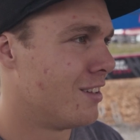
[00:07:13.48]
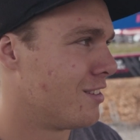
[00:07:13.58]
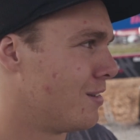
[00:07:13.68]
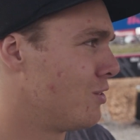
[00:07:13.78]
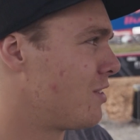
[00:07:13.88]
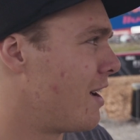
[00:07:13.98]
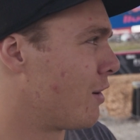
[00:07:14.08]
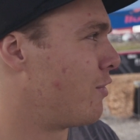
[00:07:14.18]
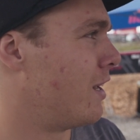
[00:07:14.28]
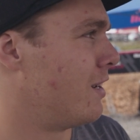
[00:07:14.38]
I'm just
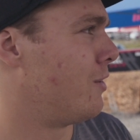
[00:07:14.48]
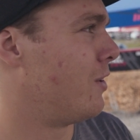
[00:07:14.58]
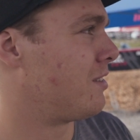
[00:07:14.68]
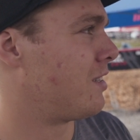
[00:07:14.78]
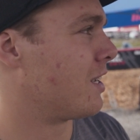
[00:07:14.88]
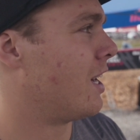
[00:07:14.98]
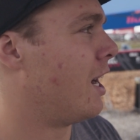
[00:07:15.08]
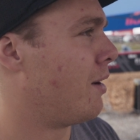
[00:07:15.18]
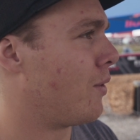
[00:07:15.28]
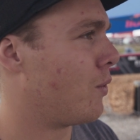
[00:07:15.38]
having fun and racing and
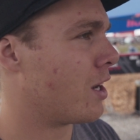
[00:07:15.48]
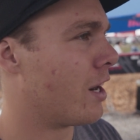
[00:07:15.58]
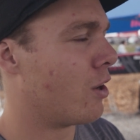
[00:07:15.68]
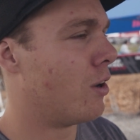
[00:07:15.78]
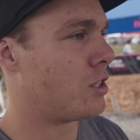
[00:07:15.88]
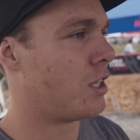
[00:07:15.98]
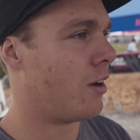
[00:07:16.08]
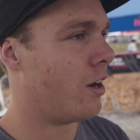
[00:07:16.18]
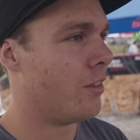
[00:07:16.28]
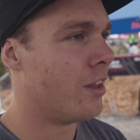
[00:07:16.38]
now we're gonna go and
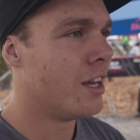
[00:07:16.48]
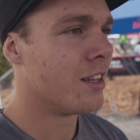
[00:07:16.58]
cheer on